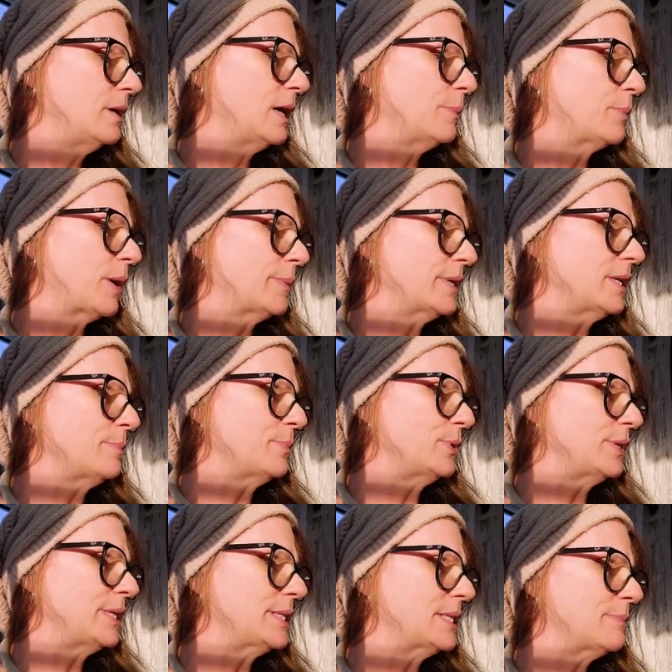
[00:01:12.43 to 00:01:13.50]
Probably going to
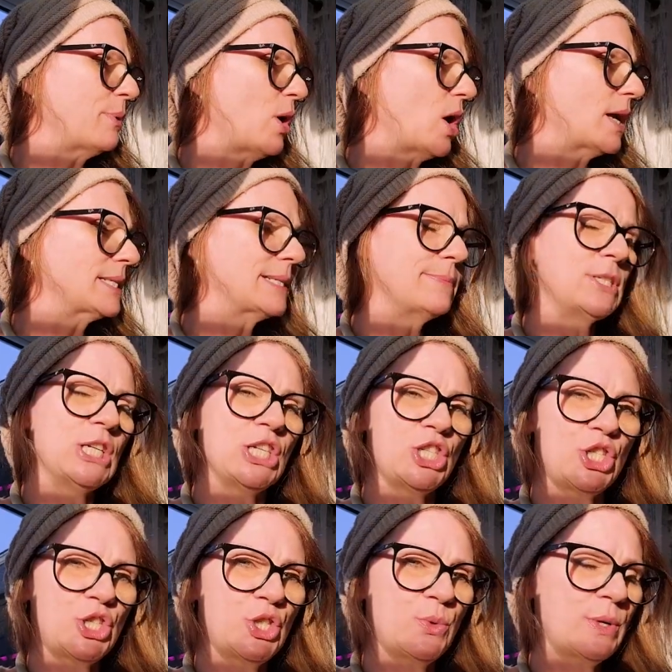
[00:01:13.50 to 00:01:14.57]
put these in pots. I'm not
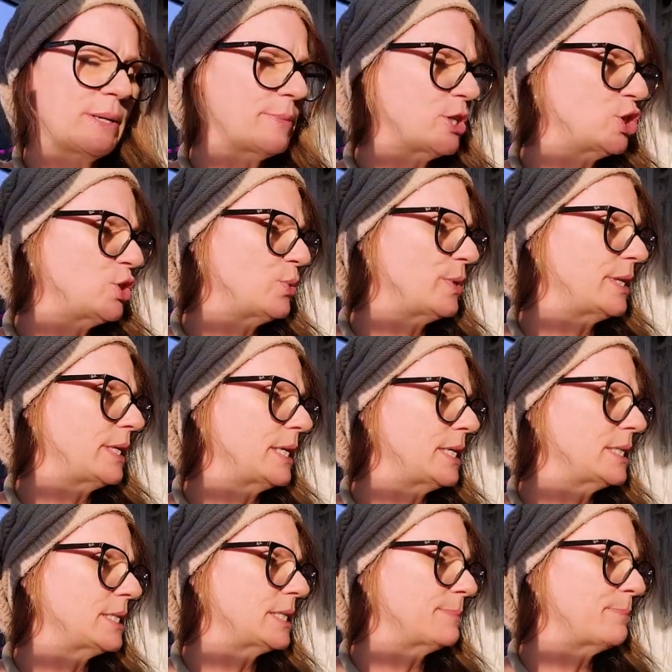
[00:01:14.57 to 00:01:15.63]
sure what I'm going to do with
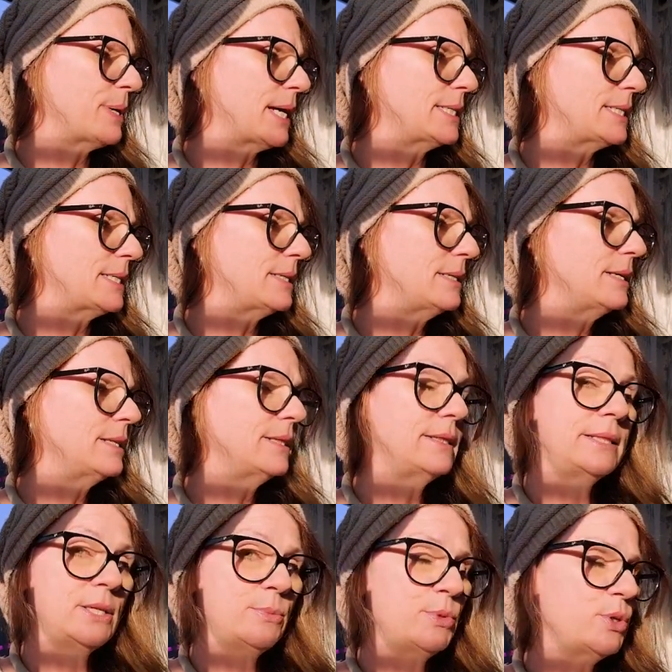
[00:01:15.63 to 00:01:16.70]
these, but
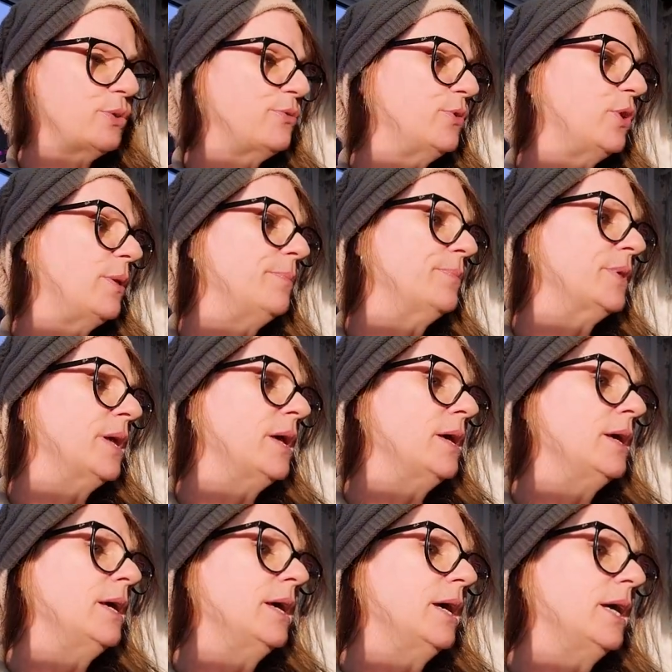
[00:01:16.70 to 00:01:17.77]
they're beautiful.
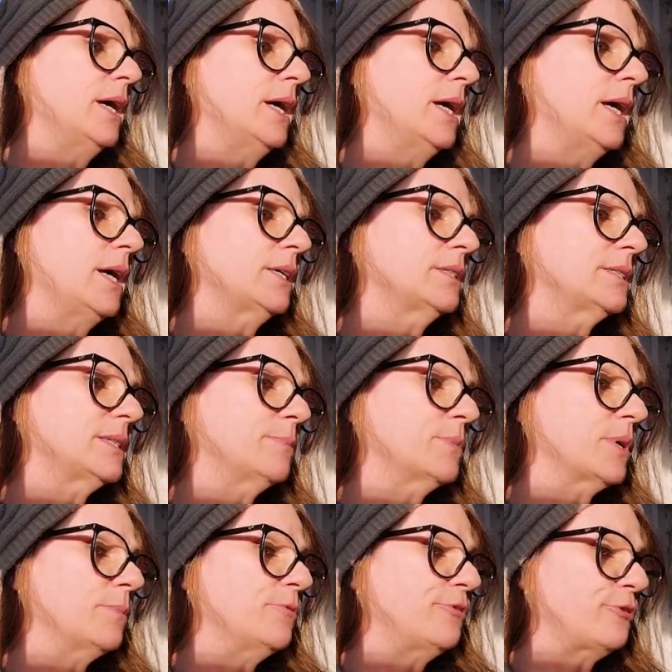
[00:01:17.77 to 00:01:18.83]

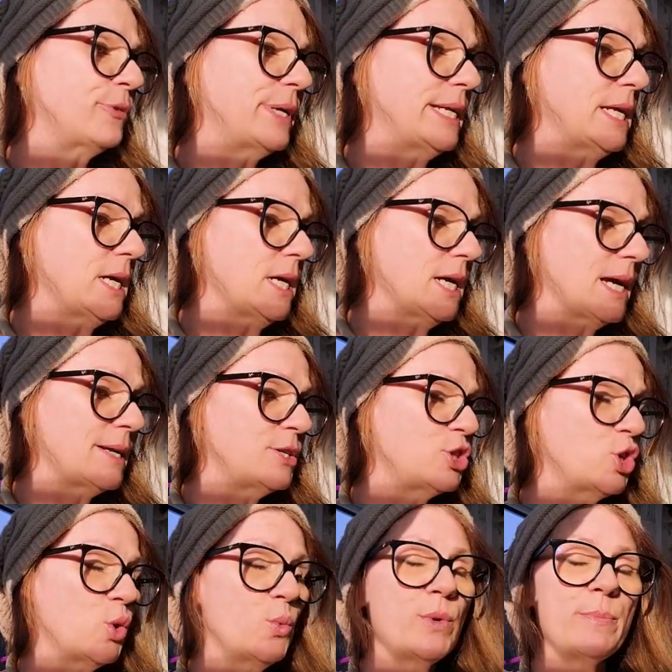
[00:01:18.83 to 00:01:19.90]
Some gomphrena. I
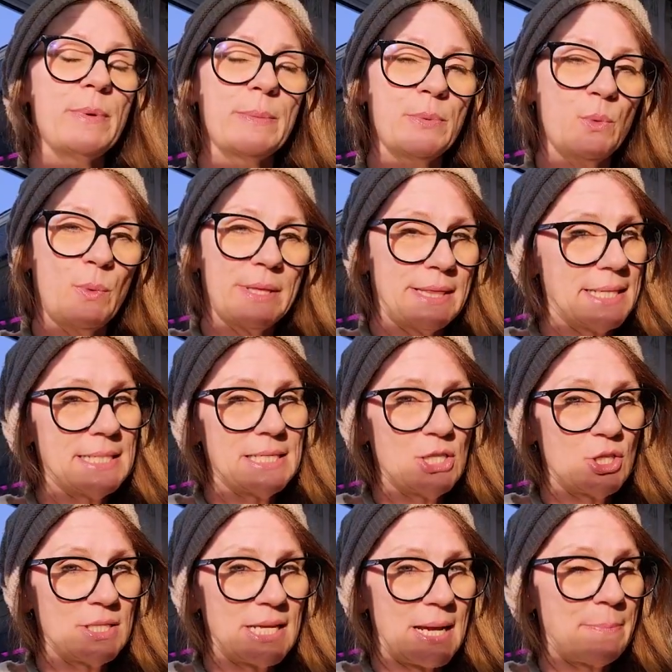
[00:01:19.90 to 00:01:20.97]
don't remember what this
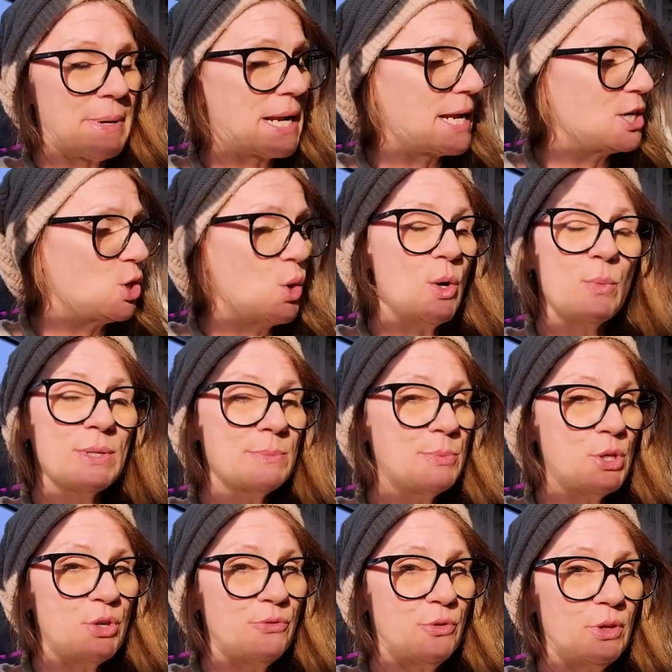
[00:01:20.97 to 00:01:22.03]
looks like, but I know it was
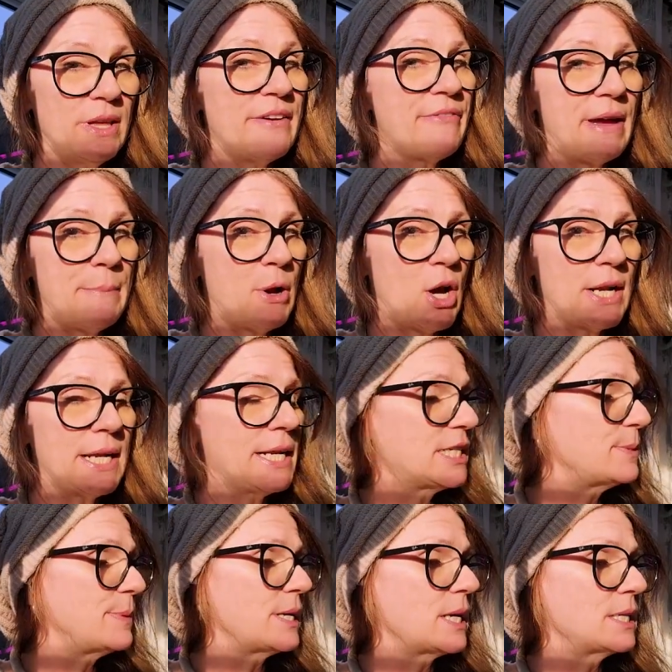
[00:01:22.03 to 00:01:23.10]
beautiful. If I bought it,
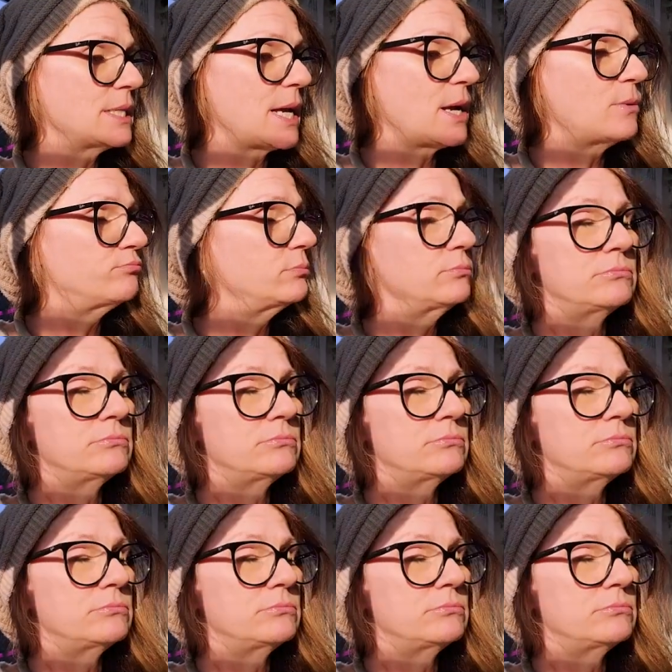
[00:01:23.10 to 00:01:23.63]
it's because I